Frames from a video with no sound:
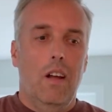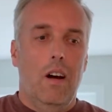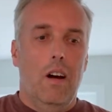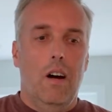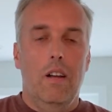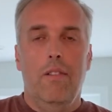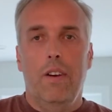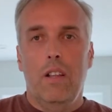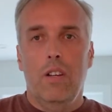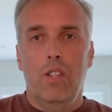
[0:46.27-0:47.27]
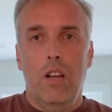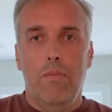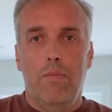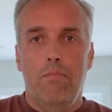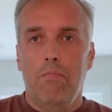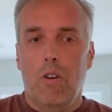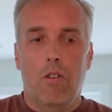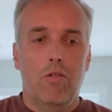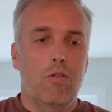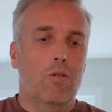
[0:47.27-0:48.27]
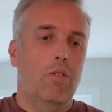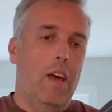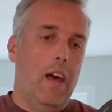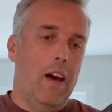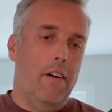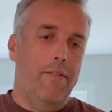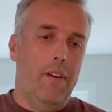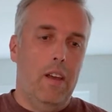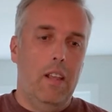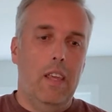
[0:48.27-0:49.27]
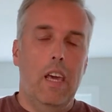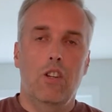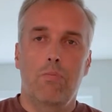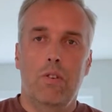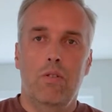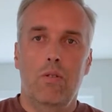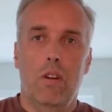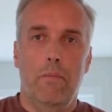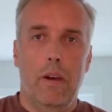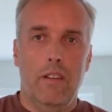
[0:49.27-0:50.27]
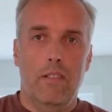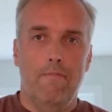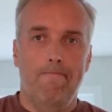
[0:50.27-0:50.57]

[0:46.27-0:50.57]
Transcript: Invicta shape. Also have Engage Pursuit MX.